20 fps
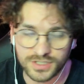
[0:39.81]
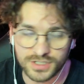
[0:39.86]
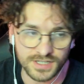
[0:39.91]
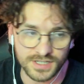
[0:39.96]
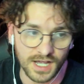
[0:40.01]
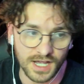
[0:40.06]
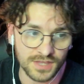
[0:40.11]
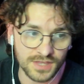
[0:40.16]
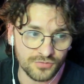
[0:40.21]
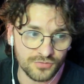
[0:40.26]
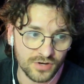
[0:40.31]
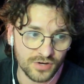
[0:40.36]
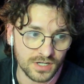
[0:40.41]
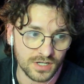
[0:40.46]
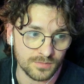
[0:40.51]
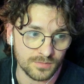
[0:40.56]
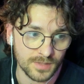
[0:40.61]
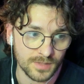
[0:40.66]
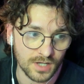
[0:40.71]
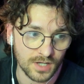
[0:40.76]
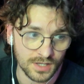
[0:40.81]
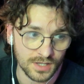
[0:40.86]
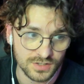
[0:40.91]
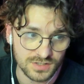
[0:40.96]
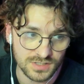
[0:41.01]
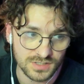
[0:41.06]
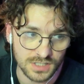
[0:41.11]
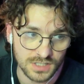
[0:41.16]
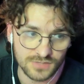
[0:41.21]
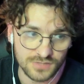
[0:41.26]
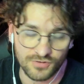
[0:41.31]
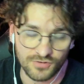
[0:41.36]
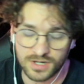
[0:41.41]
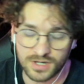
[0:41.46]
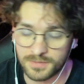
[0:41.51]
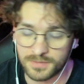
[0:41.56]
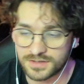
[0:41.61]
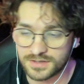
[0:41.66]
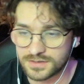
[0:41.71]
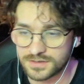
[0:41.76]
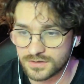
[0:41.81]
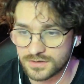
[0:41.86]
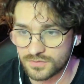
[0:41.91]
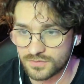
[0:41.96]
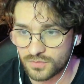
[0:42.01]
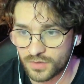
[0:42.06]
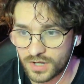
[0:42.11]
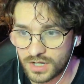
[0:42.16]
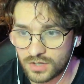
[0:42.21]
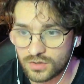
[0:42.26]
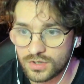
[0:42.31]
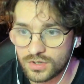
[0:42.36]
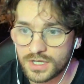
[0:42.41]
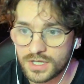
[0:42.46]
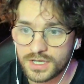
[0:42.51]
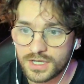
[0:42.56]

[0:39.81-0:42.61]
and now other, rec- other sites are recommended as well.